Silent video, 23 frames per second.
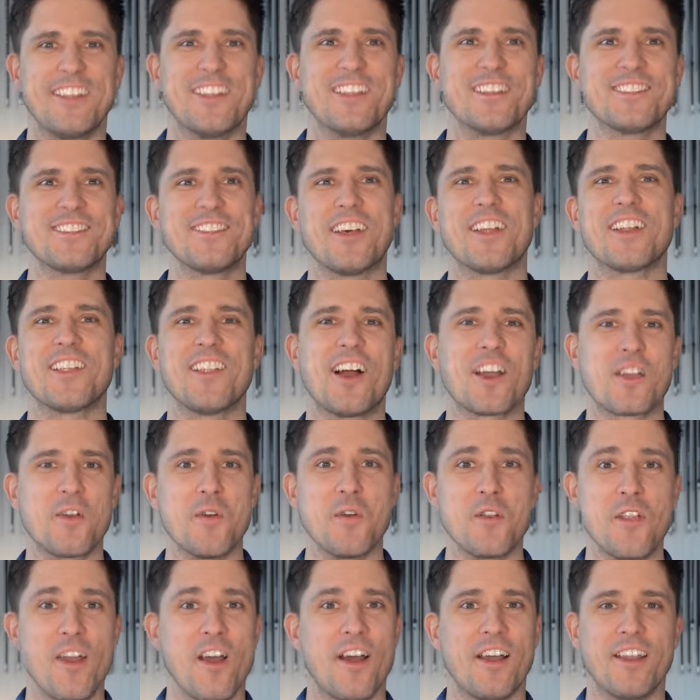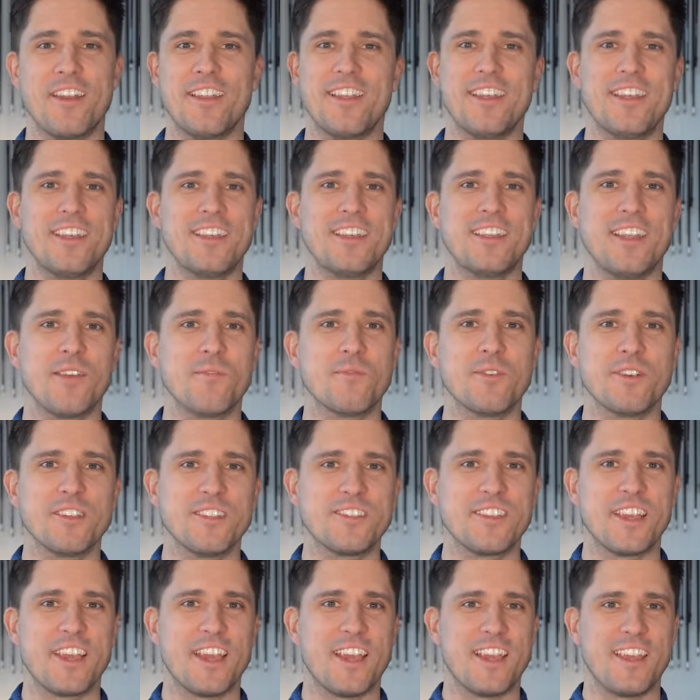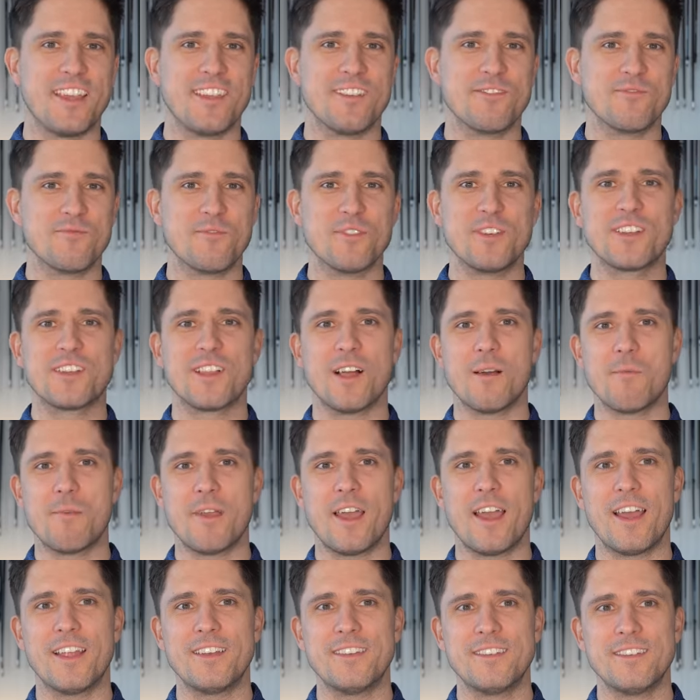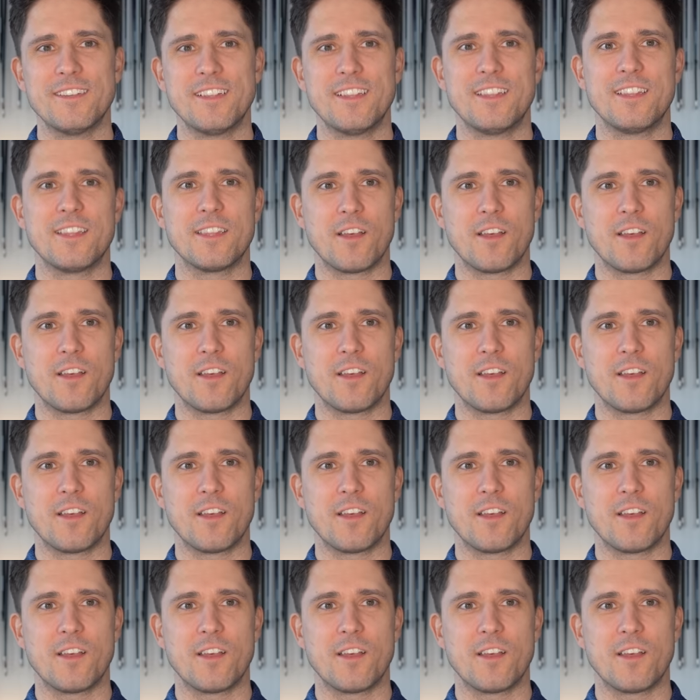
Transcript: there's not a lot going on. It was a wooden club head,